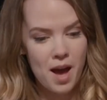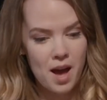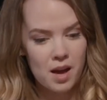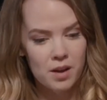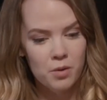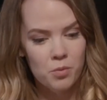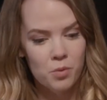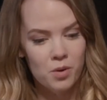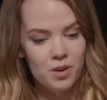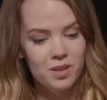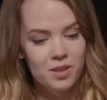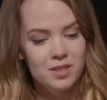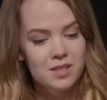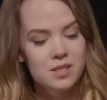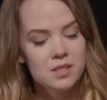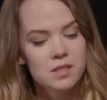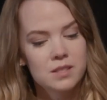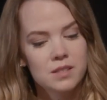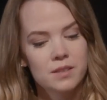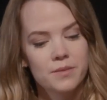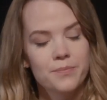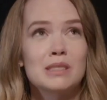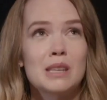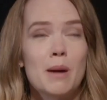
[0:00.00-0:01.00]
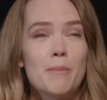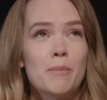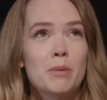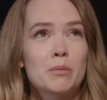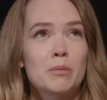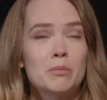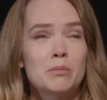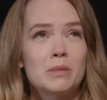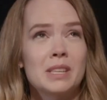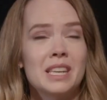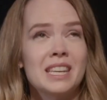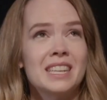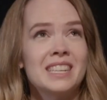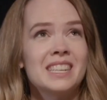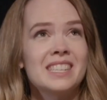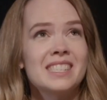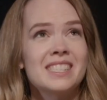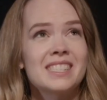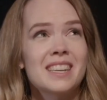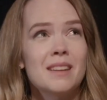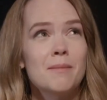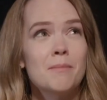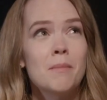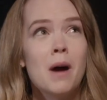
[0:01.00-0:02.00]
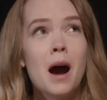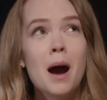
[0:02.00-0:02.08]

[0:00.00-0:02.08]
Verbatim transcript: climb a playing slide and falls every